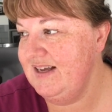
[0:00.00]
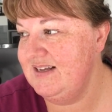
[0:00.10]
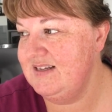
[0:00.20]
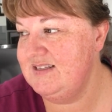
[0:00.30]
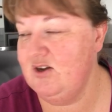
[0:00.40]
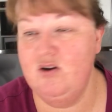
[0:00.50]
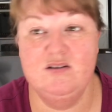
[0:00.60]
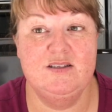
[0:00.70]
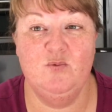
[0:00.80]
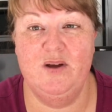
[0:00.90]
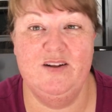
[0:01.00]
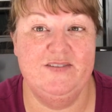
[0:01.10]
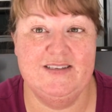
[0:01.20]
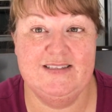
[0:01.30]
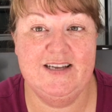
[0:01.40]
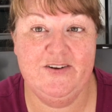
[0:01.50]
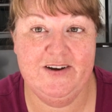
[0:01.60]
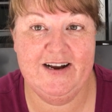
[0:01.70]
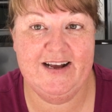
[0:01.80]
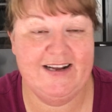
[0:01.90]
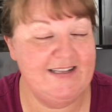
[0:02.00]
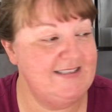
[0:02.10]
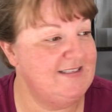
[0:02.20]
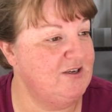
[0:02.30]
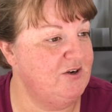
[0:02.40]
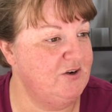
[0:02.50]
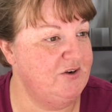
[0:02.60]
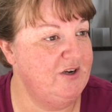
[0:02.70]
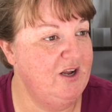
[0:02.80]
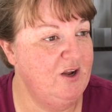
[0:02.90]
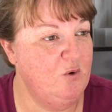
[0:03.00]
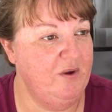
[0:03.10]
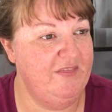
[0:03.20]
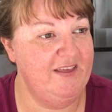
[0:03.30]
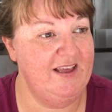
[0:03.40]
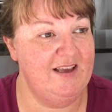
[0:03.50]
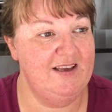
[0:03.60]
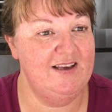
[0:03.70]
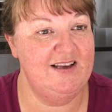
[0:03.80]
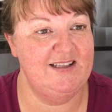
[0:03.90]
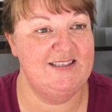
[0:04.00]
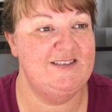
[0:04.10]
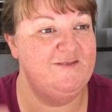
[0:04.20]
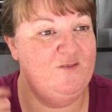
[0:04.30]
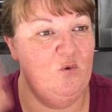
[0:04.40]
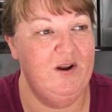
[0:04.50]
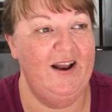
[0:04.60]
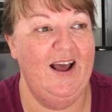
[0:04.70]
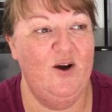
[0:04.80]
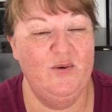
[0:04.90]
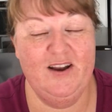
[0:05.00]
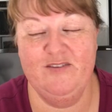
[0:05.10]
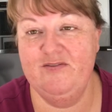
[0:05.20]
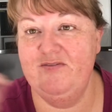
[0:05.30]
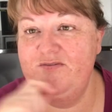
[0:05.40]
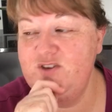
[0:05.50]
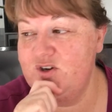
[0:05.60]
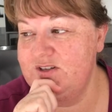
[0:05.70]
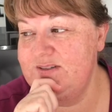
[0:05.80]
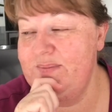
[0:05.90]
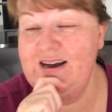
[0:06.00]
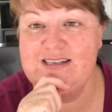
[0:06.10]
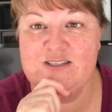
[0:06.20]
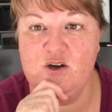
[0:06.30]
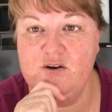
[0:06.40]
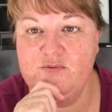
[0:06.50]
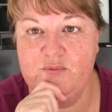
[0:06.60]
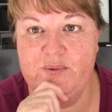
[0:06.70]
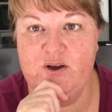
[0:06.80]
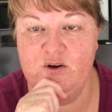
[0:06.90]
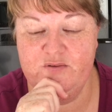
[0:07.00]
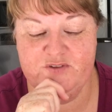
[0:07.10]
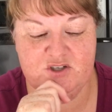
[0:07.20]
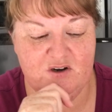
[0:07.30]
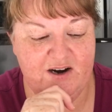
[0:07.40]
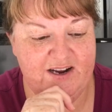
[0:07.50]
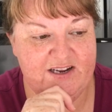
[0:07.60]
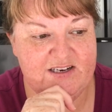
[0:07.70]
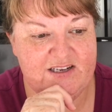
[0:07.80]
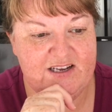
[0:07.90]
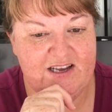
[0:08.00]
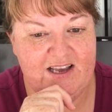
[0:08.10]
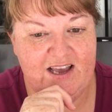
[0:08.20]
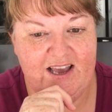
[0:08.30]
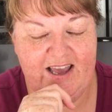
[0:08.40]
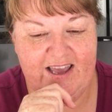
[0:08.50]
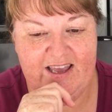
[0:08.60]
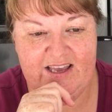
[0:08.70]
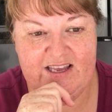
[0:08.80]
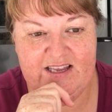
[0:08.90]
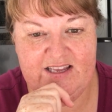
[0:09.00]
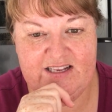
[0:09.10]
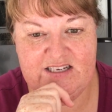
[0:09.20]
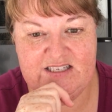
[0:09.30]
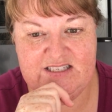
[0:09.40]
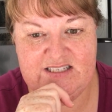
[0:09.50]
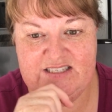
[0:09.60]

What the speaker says: Son's one of his hearing aids, so we think it's fallen out when he took his mask off when we got off the train, and